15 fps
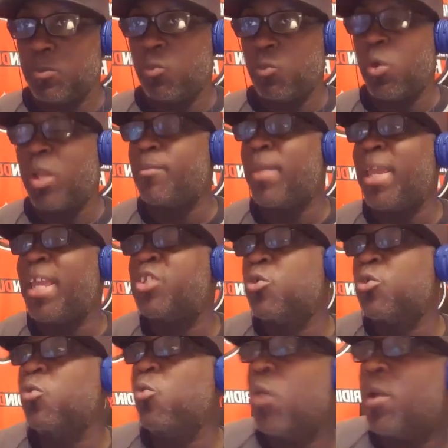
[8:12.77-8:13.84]
What made
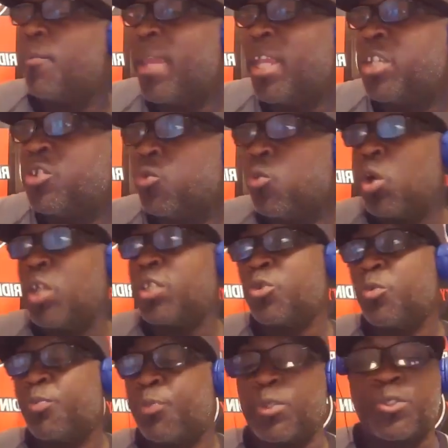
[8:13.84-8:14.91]
you? What made you want
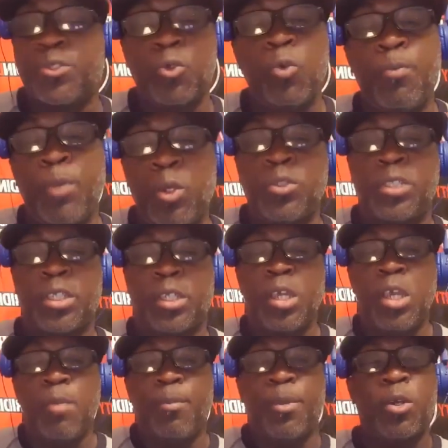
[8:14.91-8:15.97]
to pursue music?
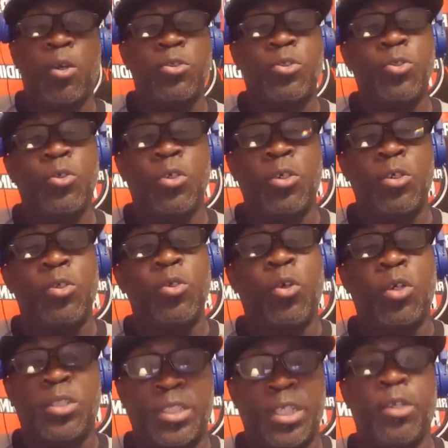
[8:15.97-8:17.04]
Because you're
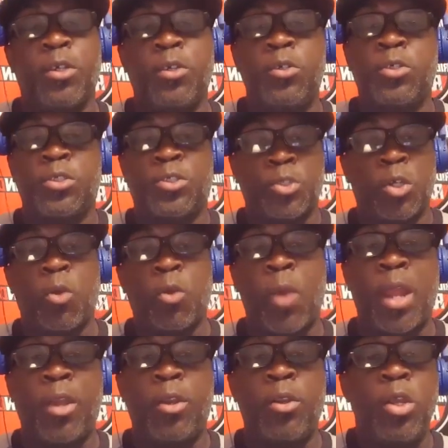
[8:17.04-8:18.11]
you're a singer, you're a
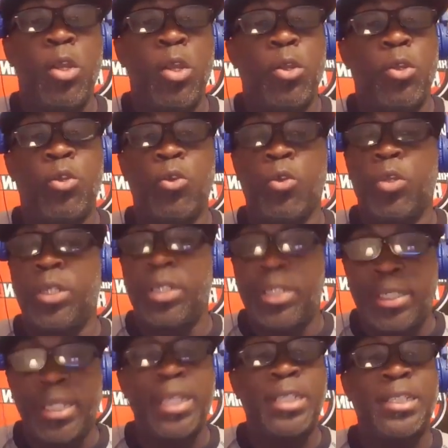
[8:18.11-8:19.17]
songwriter, you're a
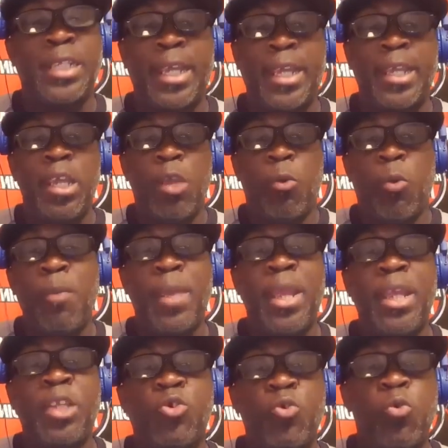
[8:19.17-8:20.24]
D J. What
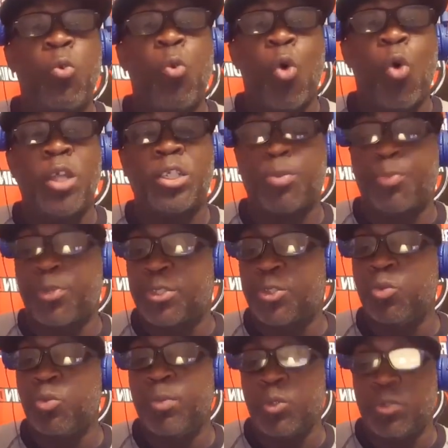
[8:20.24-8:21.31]
made you want to
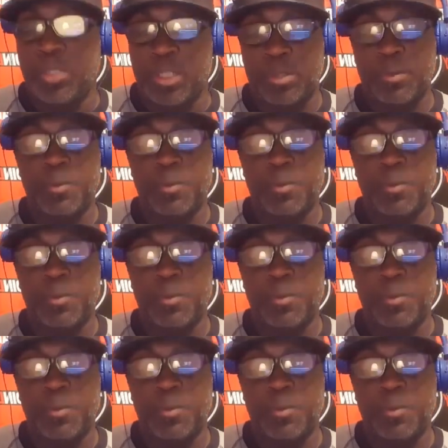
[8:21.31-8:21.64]
pursue music?